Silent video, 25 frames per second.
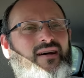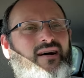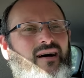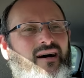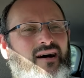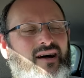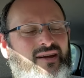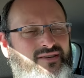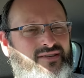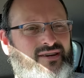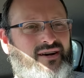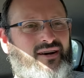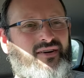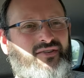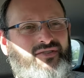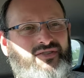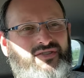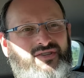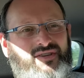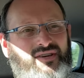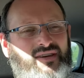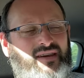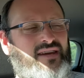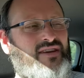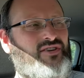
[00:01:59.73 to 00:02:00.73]
I
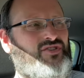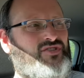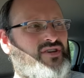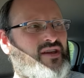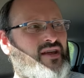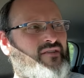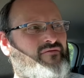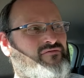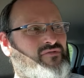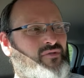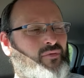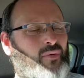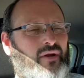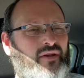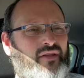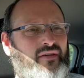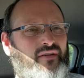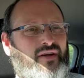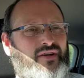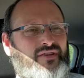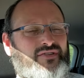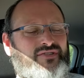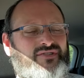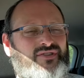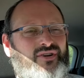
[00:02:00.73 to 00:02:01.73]
danced to each and every one of
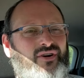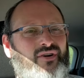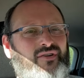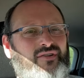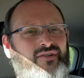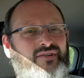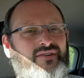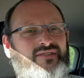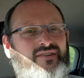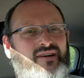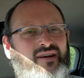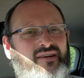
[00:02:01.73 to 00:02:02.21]
her songs.